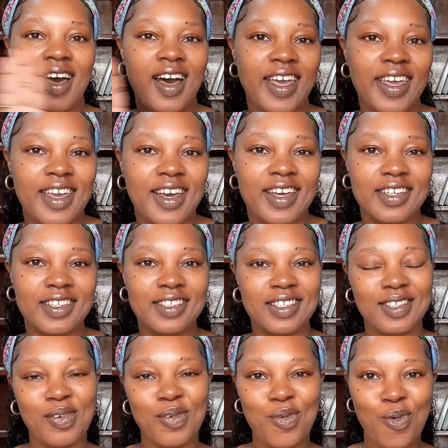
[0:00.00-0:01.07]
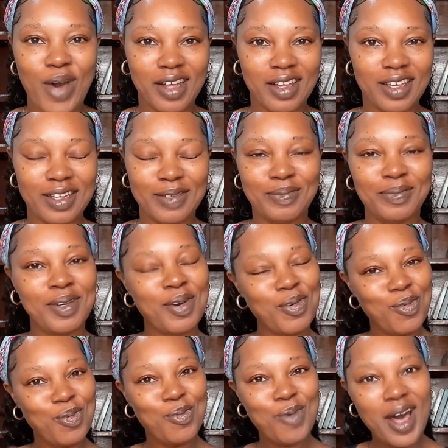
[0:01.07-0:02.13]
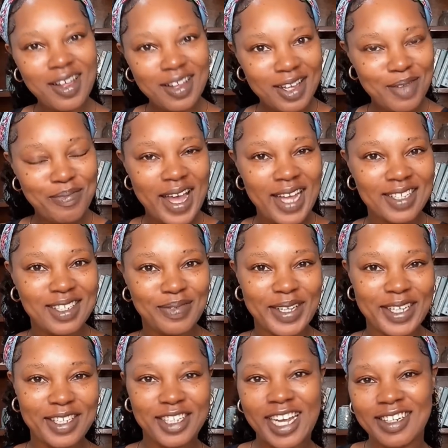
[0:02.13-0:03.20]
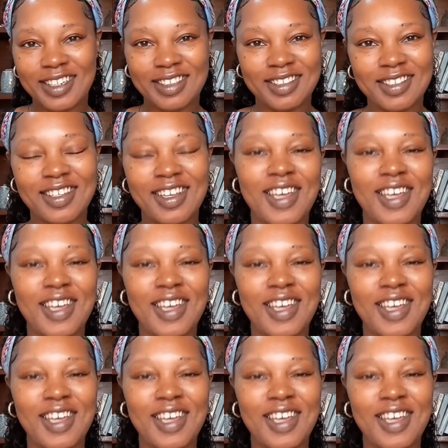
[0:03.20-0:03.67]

Hi guys, welcome back to my channel.